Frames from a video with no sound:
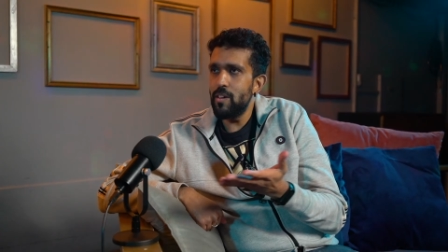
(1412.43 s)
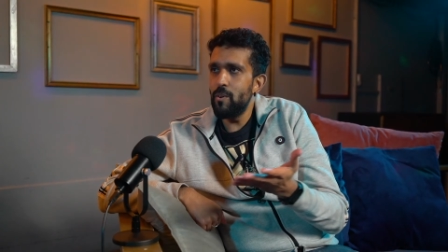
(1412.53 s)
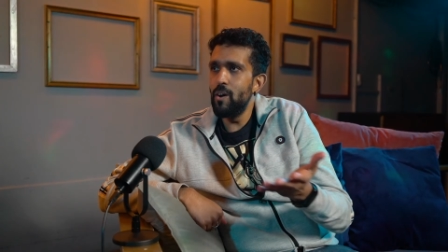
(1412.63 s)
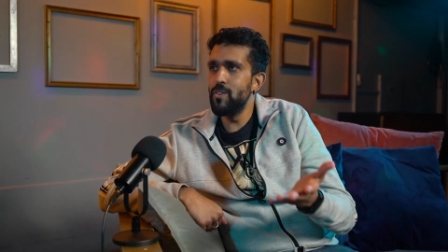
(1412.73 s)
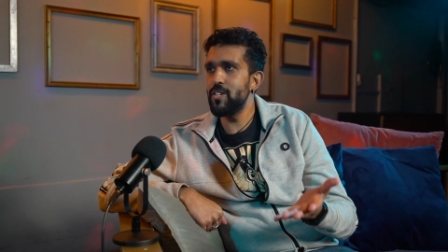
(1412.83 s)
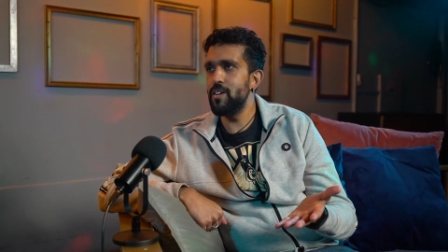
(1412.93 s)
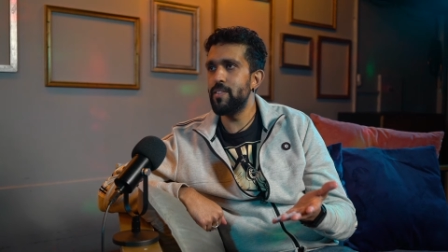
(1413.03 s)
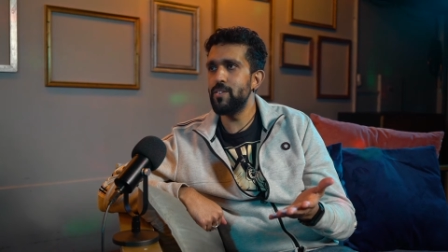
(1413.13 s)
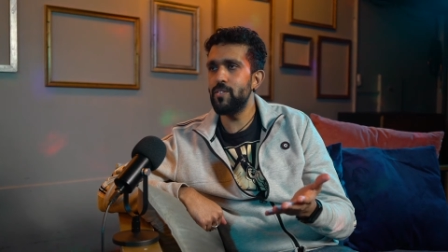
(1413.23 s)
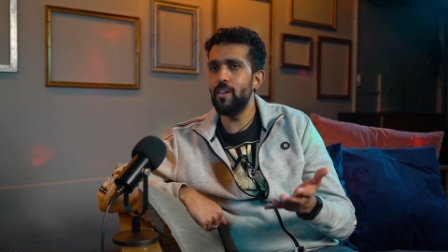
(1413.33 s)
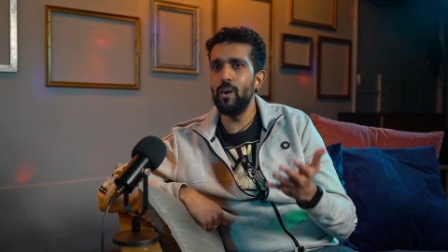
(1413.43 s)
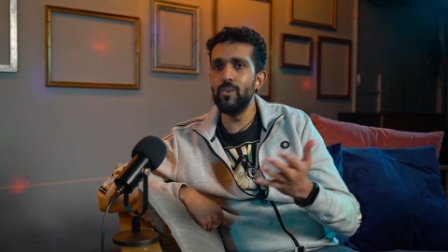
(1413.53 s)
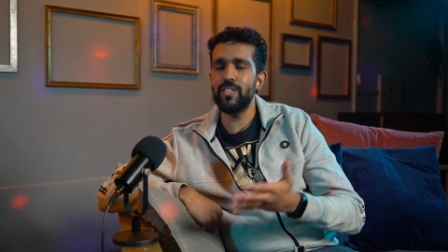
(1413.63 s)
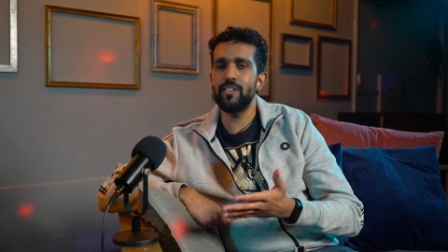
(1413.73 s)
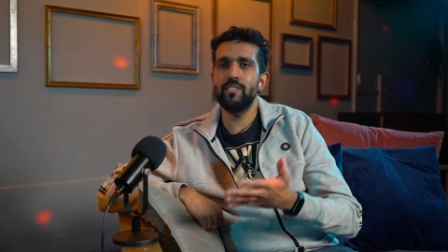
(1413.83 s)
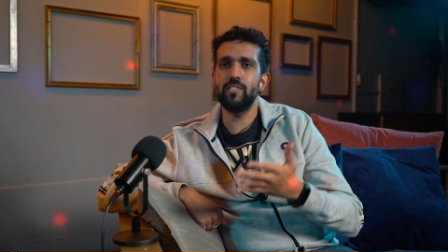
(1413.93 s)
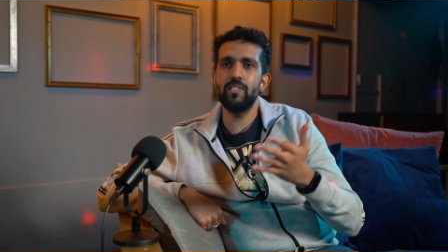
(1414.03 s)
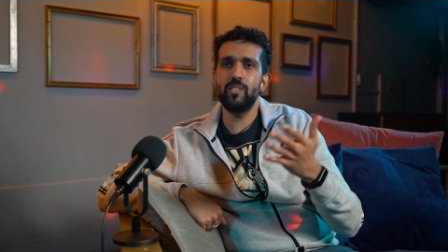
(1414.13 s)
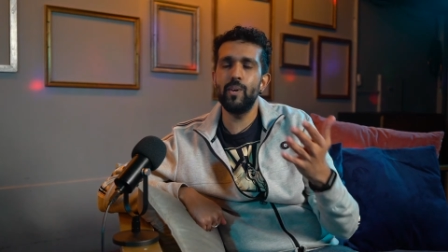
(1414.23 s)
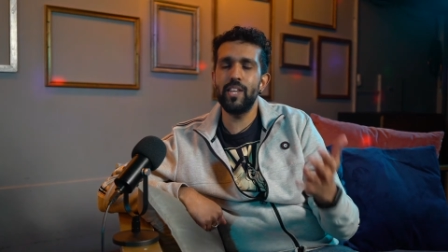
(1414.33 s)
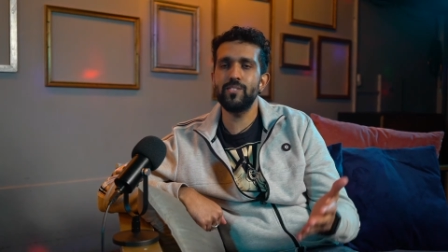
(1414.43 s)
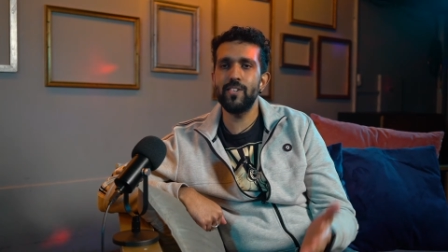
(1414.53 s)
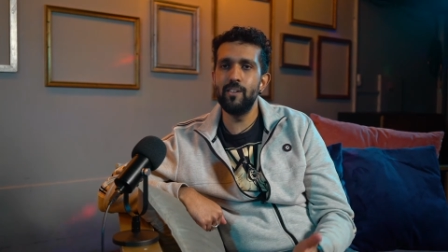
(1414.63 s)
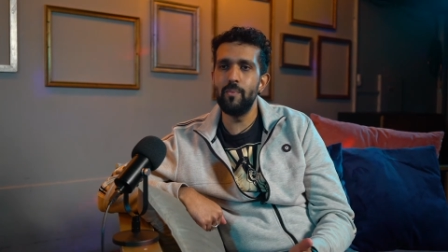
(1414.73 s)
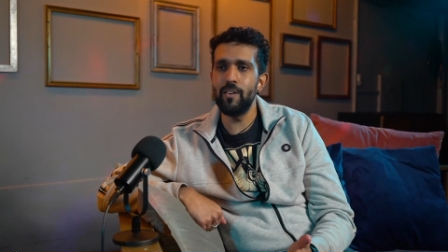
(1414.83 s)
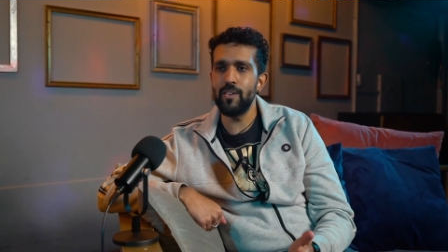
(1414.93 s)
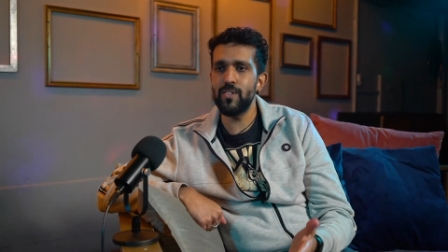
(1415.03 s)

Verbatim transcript: They're a host, aren't they? So they're hosting the wedding ceremony. Yeah.